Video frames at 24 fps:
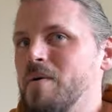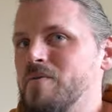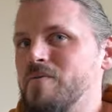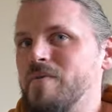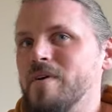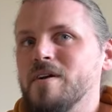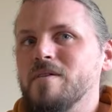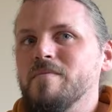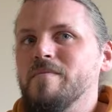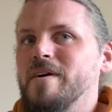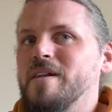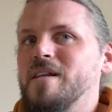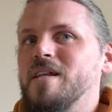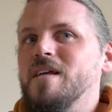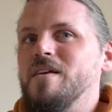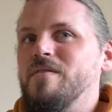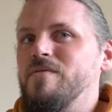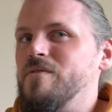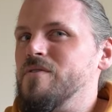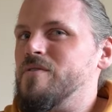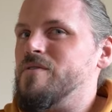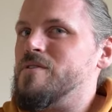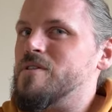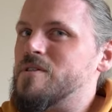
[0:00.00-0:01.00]
would recommend it
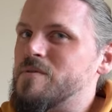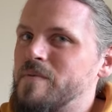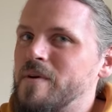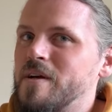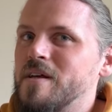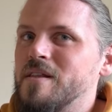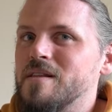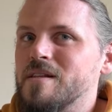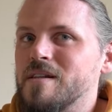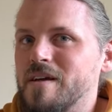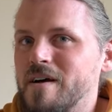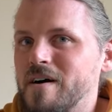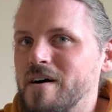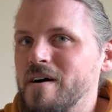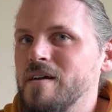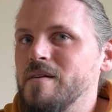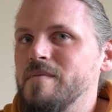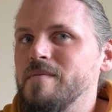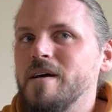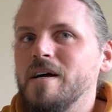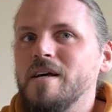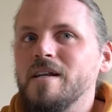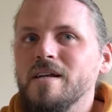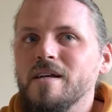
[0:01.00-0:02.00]
if you can spare the time
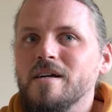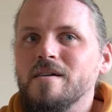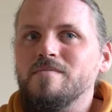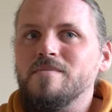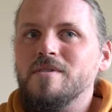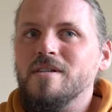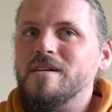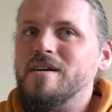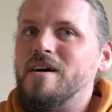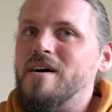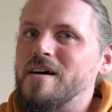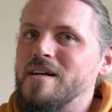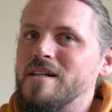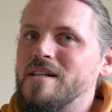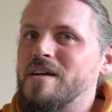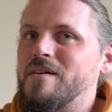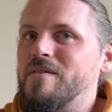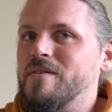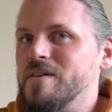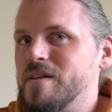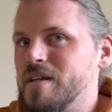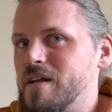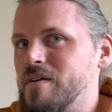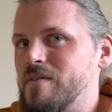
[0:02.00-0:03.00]
heading up to
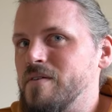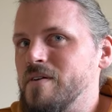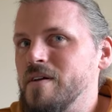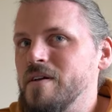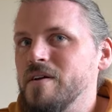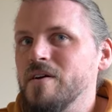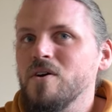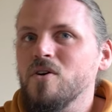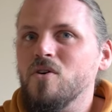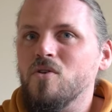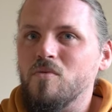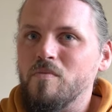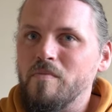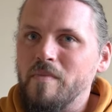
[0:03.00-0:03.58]
Kaiteri or